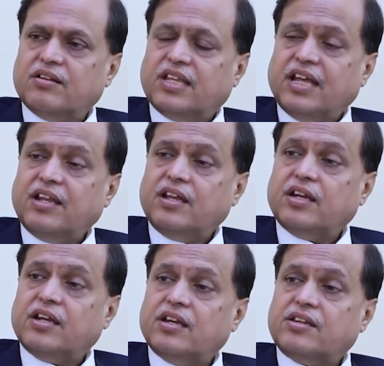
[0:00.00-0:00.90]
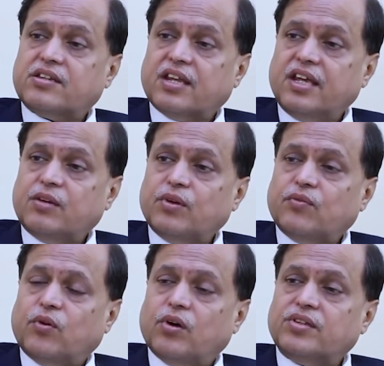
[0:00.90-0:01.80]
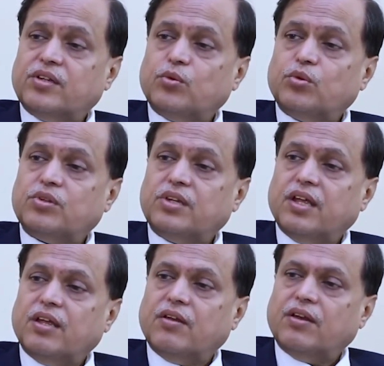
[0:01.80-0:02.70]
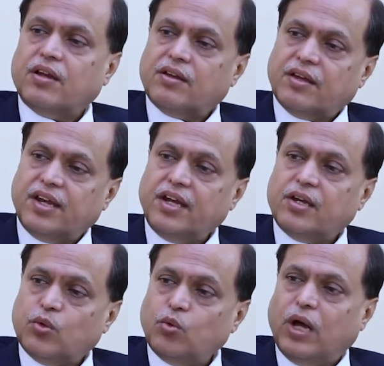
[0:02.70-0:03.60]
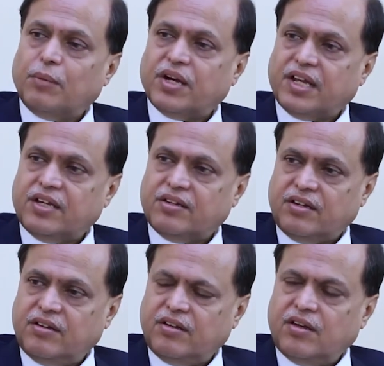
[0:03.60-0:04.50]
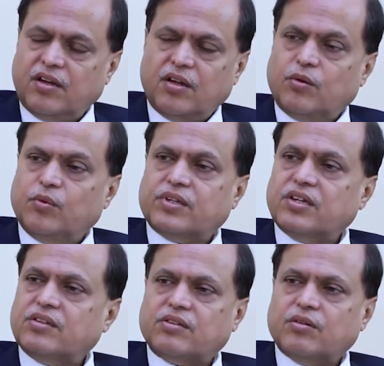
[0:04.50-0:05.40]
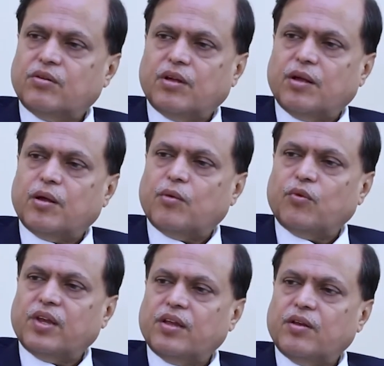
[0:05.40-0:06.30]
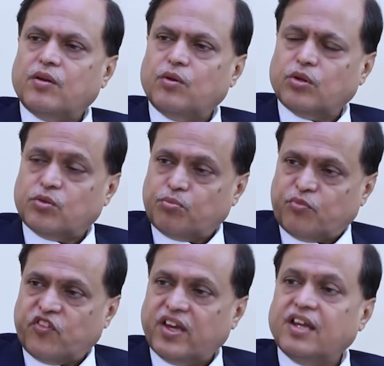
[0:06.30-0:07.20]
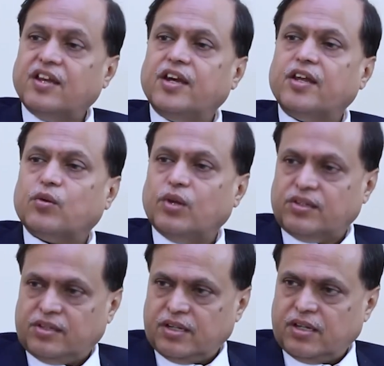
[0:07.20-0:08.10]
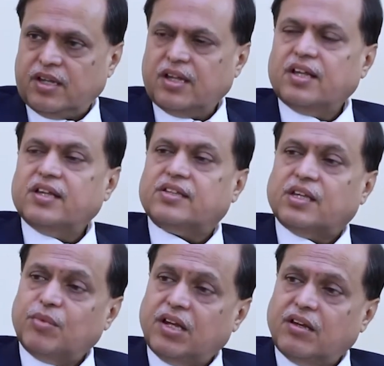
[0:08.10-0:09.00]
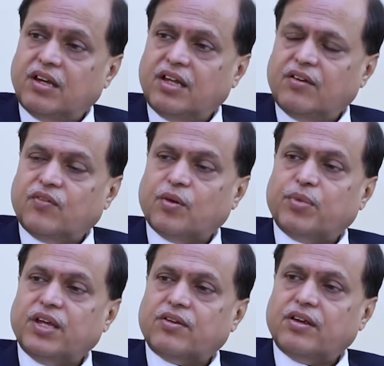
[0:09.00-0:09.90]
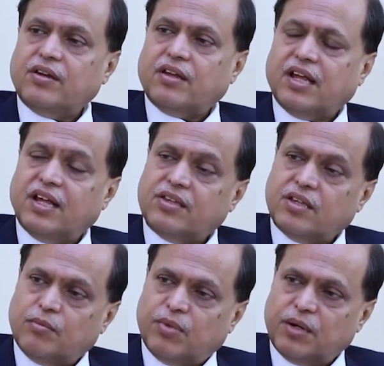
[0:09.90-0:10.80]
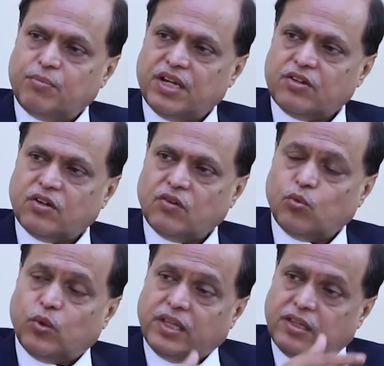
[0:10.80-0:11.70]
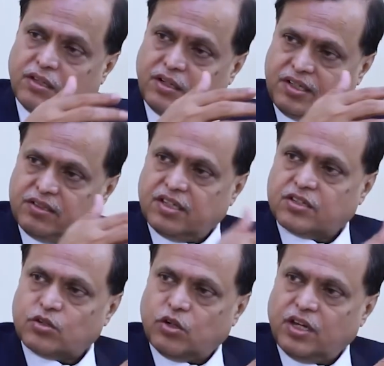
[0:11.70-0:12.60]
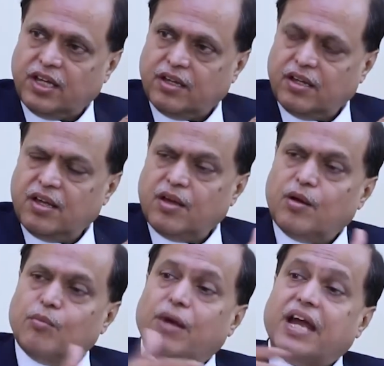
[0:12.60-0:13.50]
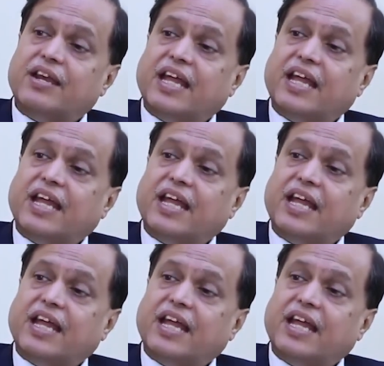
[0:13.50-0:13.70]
then it straightway falls into grade two hypertension, which is very looks fairly ridiculous. Similarly, if your patient has blood pressure of one thirty systolic by